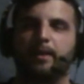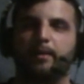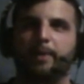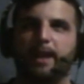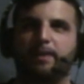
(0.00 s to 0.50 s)

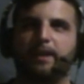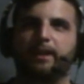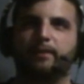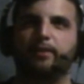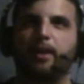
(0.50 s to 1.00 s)
But I think
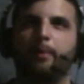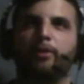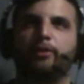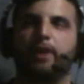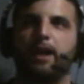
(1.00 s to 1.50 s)
at
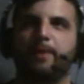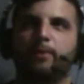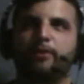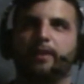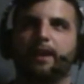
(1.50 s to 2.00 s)
SummerSlam he
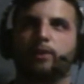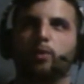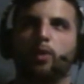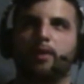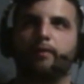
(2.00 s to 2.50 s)
was in like the
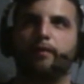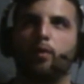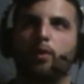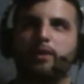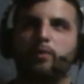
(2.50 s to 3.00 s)

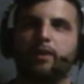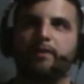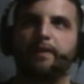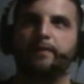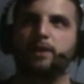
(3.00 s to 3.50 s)
140,
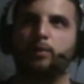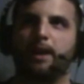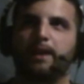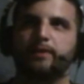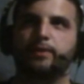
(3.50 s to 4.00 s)
150
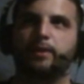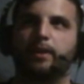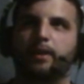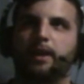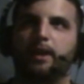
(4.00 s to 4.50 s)
range.
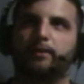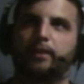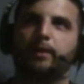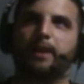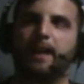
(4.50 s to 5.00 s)

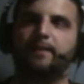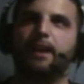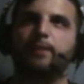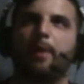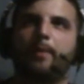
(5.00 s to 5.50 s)
So yeah, I'd say
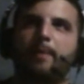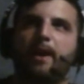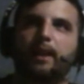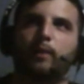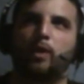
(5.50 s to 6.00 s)
he's probably about
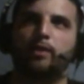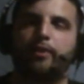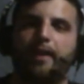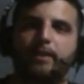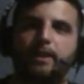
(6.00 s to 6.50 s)
like
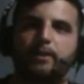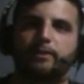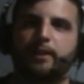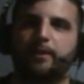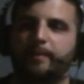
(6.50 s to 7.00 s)
170 or
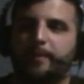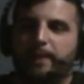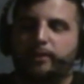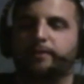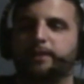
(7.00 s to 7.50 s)
so. That's
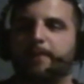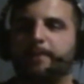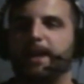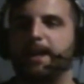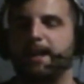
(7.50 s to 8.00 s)
off the top of
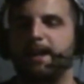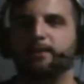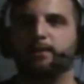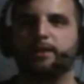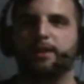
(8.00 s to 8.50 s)
my head. I'd have to
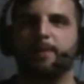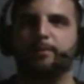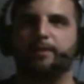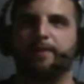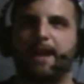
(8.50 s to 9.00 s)
look it up
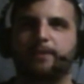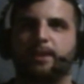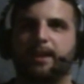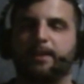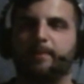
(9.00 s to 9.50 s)
to fact
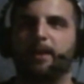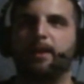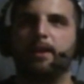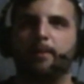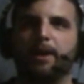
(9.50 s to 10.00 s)
check it.
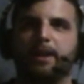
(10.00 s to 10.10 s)
But